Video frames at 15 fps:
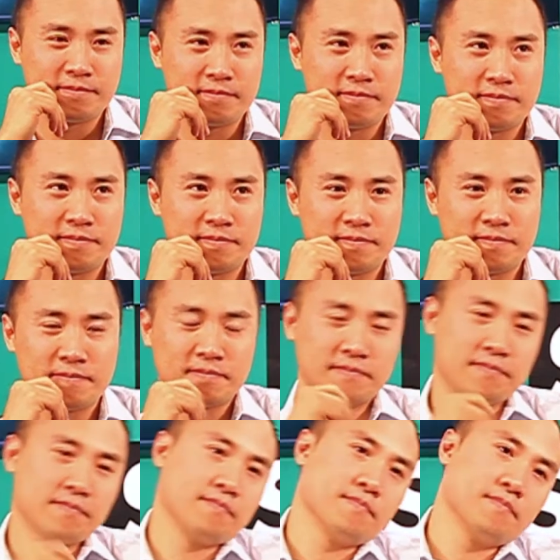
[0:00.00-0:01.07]

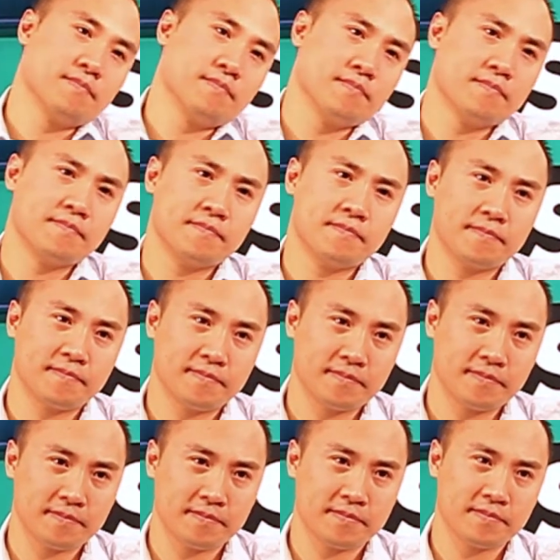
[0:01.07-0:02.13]

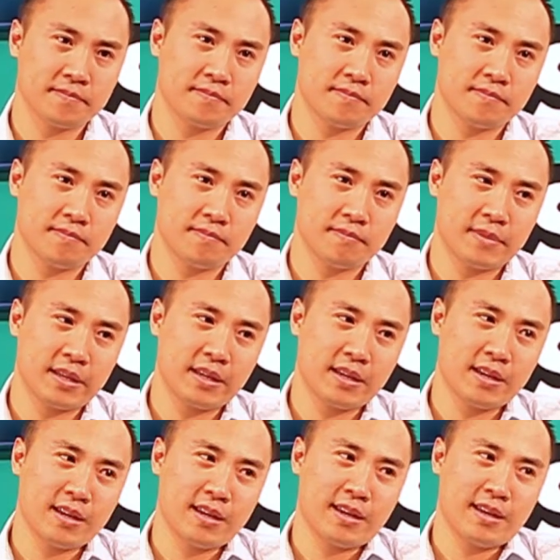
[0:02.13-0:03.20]
(silence)